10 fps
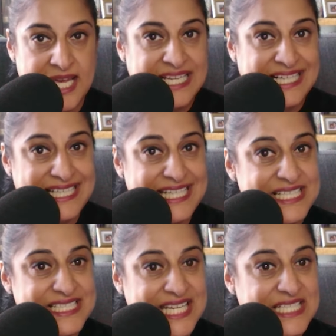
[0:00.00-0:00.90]
Clear
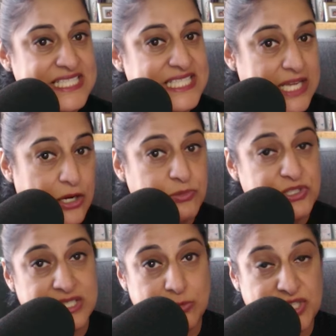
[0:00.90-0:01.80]
containers can help you
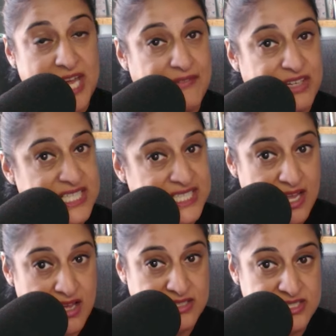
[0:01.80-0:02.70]
see what you have at a
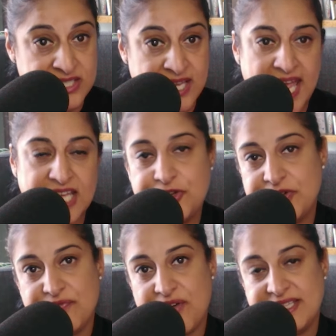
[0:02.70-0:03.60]
glance. And you
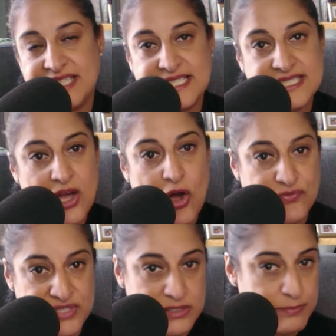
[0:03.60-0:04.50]
can find these at
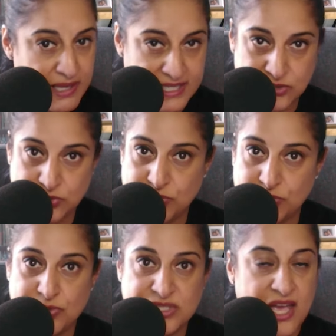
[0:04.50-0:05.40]
office supply
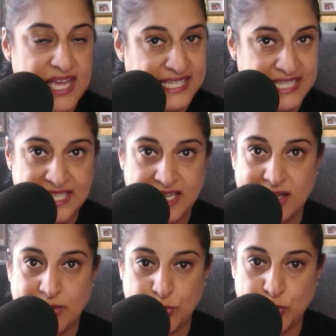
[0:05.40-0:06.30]
stores,
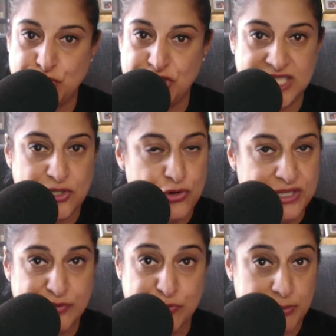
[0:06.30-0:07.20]
IKEA, Muji, or
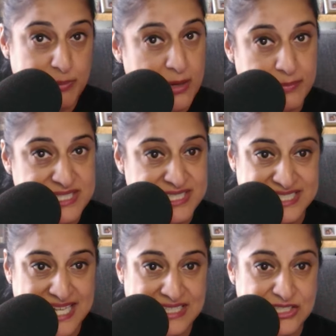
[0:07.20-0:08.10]
even repurposed
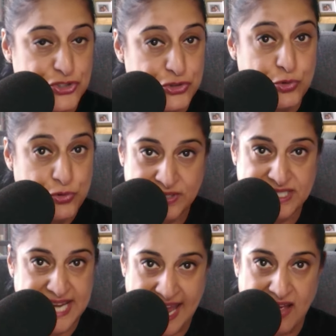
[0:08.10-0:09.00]
containers you
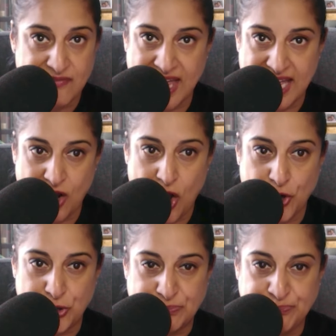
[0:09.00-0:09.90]
already have at
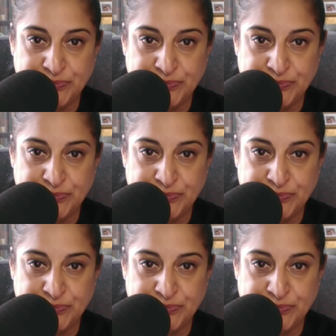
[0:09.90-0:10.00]
home.